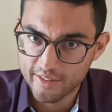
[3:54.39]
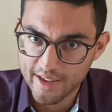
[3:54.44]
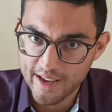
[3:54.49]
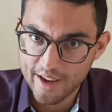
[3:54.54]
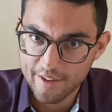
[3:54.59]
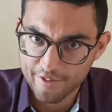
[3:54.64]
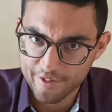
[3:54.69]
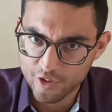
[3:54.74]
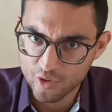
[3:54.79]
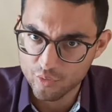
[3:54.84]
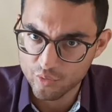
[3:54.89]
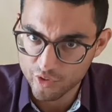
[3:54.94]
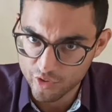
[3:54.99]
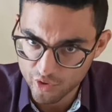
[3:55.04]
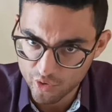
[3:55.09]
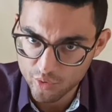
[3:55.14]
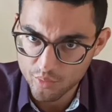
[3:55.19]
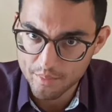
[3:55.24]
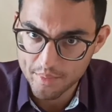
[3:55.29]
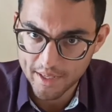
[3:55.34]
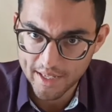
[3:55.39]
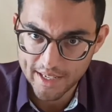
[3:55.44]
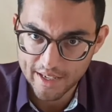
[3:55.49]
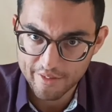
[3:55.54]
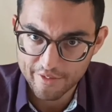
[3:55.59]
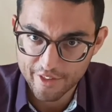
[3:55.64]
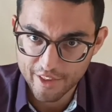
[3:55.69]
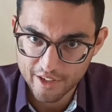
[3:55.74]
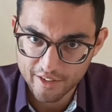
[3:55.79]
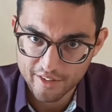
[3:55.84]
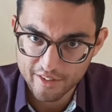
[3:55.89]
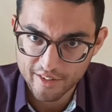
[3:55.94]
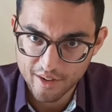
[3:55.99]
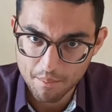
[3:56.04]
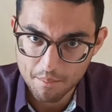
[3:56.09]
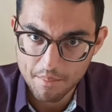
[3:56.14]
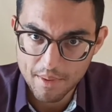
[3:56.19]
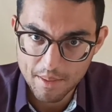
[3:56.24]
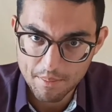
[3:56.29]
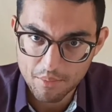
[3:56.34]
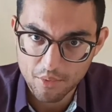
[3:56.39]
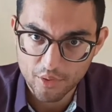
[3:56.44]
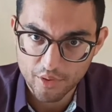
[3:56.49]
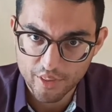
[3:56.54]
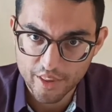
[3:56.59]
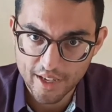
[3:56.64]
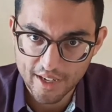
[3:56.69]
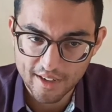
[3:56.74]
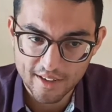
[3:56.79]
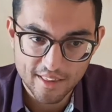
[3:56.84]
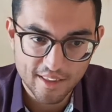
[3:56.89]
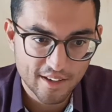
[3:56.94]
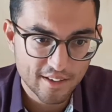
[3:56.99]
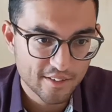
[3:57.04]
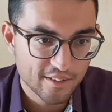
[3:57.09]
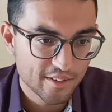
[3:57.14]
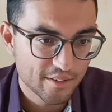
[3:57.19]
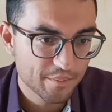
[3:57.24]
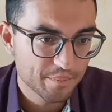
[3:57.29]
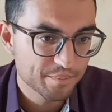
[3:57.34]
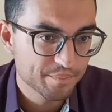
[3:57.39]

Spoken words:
if you do believe that some people think this.